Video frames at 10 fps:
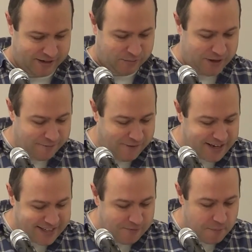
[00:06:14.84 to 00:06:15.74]
But in
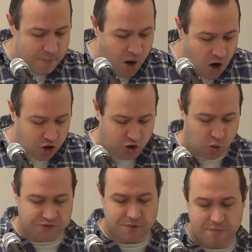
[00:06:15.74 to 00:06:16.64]
fact, even Mark
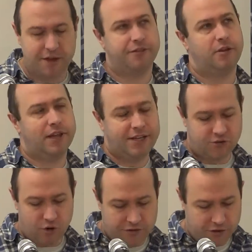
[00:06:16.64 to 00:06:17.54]
calls him Matthew
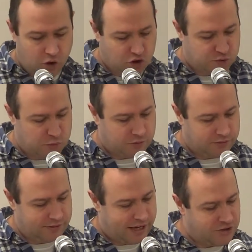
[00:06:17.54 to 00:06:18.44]
later on in the gospel,
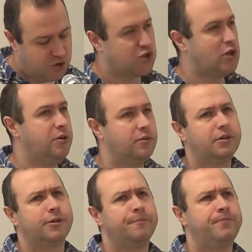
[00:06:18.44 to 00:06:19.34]
and does Luke.
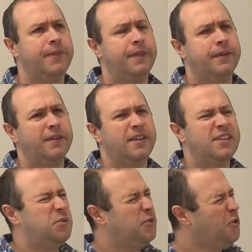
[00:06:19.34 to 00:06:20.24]

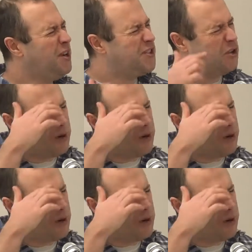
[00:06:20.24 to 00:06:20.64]
So we've got to ask the